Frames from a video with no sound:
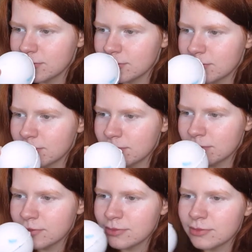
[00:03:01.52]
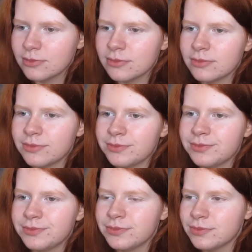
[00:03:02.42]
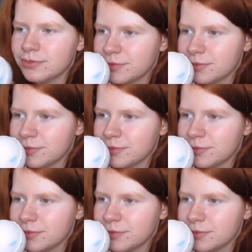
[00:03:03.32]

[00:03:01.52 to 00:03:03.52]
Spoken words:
[no speech]